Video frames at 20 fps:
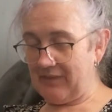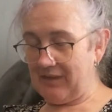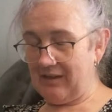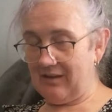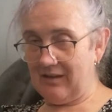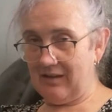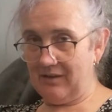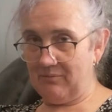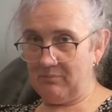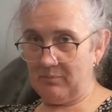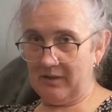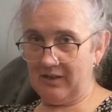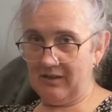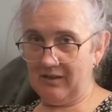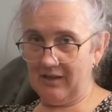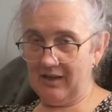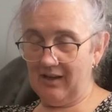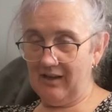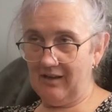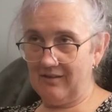I've
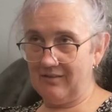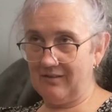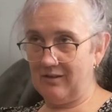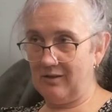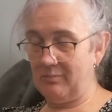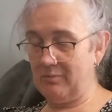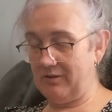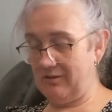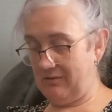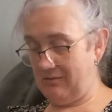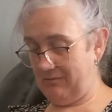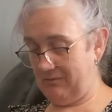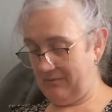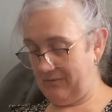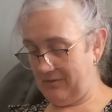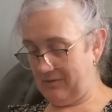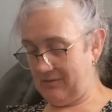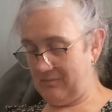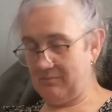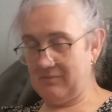been cut open
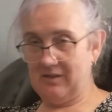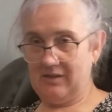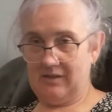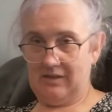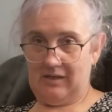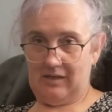from